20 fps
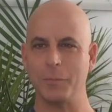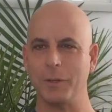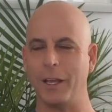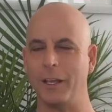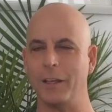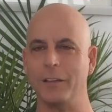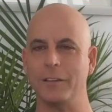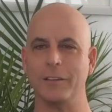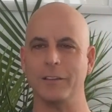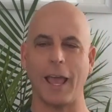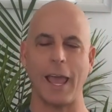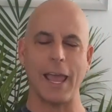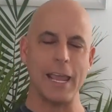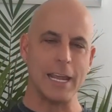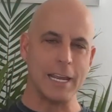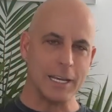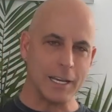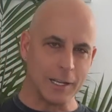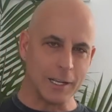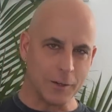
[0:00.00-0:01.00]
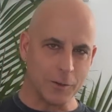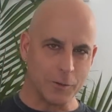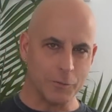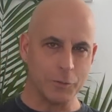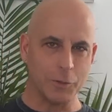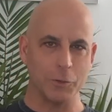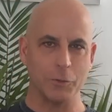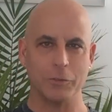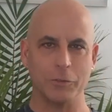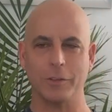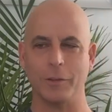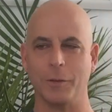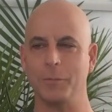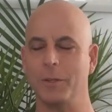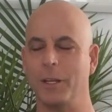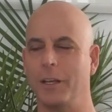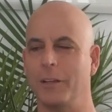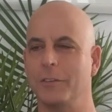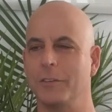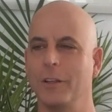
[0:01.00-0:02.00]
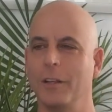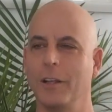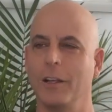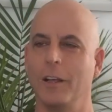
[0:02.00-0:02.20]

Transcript: days, eight interviews some days.